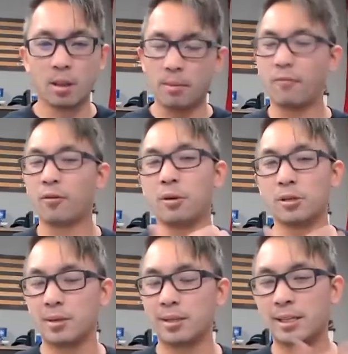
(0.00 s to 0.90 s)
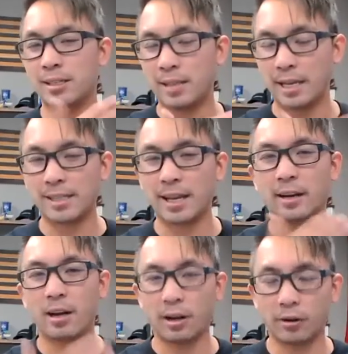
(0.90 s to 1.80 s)
but for the most of it, they
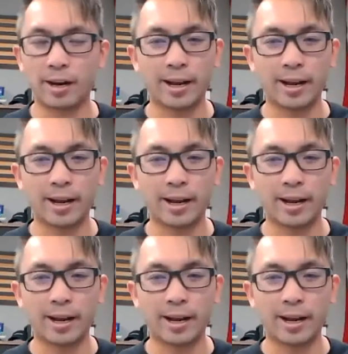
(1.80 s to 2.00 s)
stayed under